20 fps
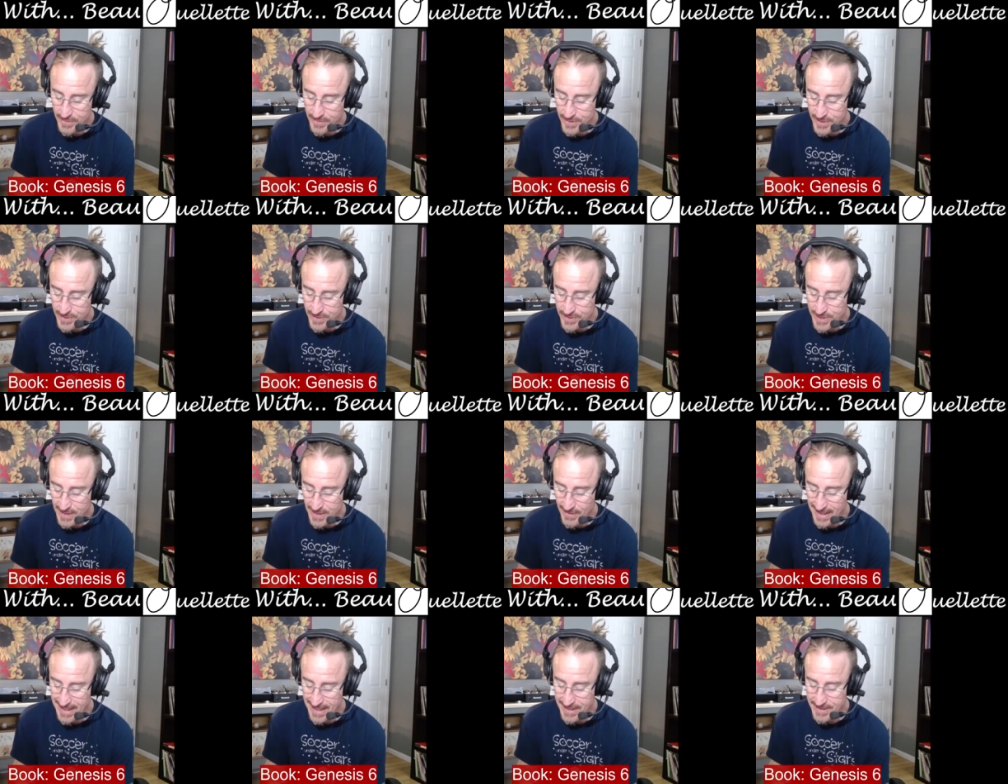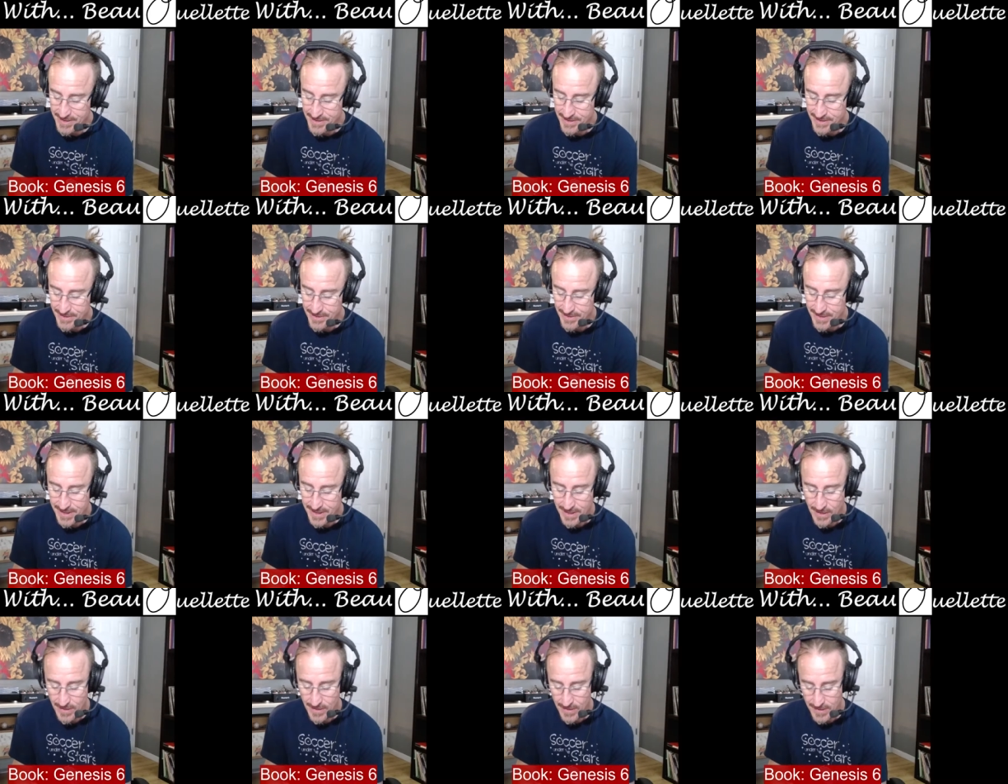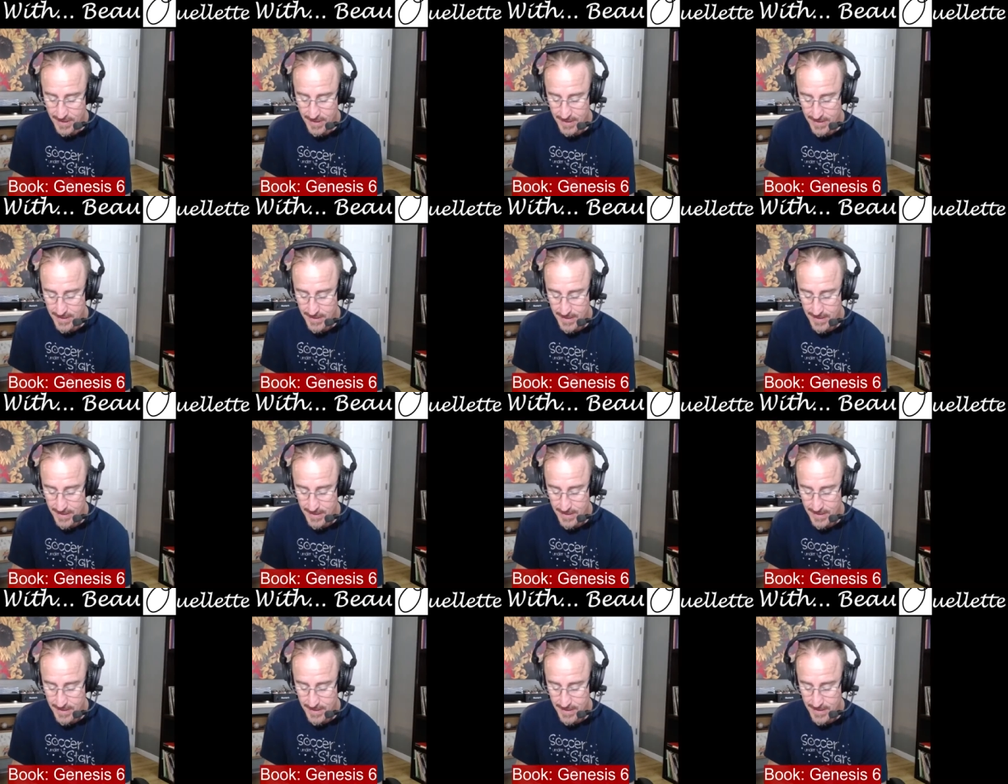and you shall enter the ark.